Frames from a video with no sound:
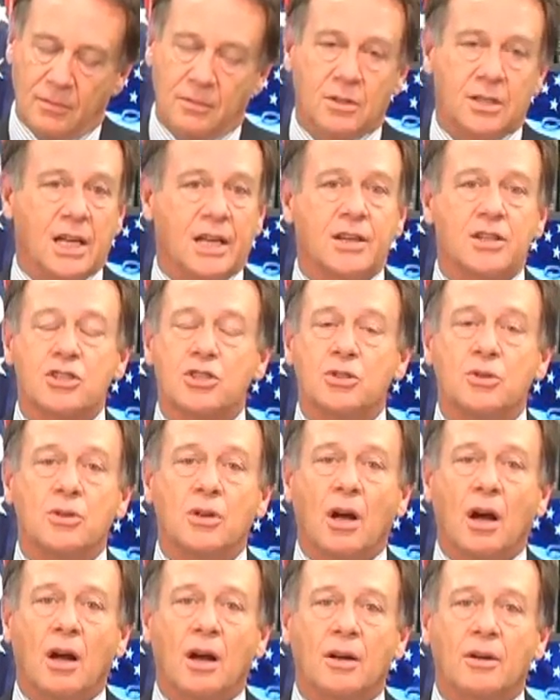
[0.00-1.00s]
Dennis
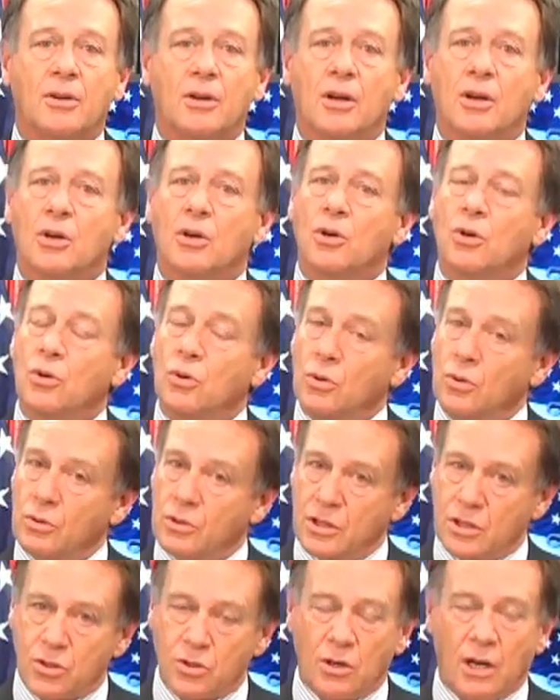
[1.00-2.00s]
Daugaard, who
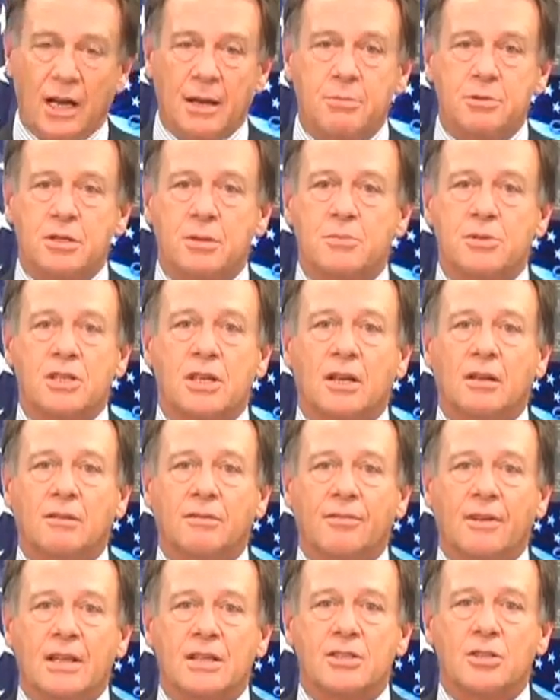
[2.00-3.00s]
describes
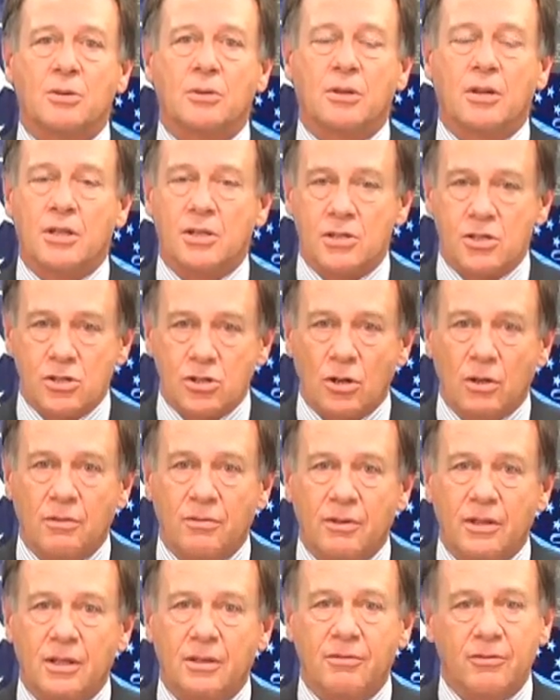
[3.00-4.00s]
himself as a
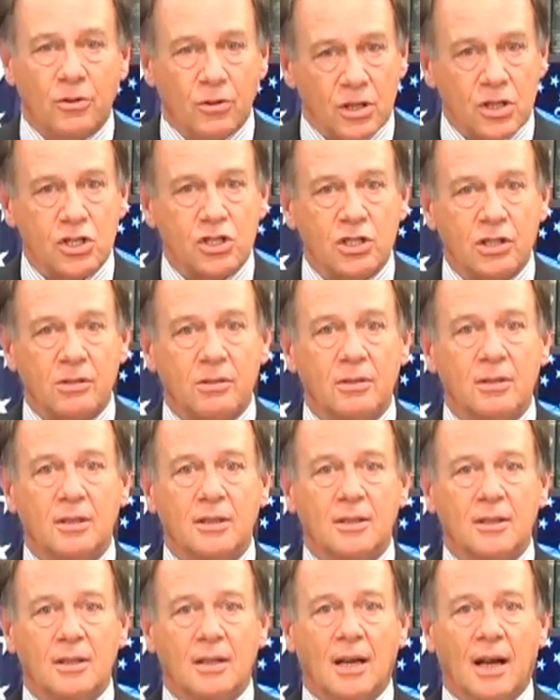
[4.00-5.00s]
conservative Christian
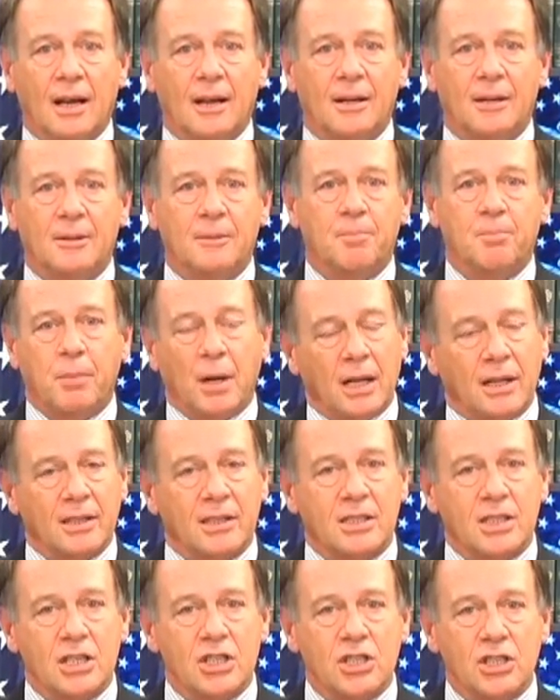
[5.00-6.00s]
uh,
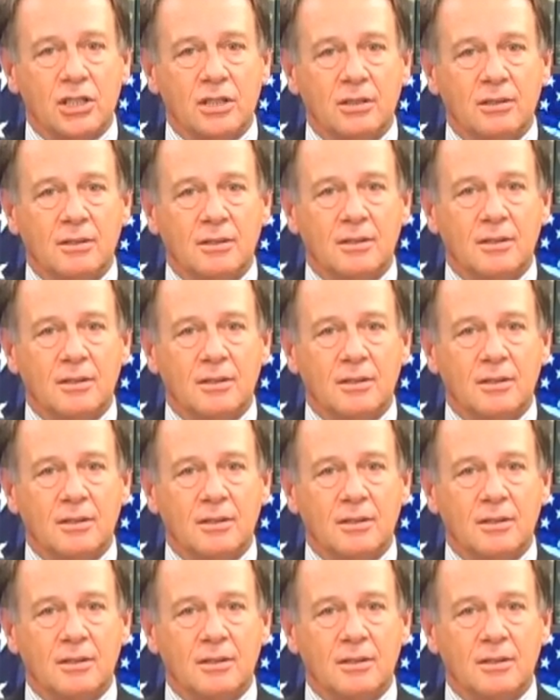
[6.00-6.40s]
politician,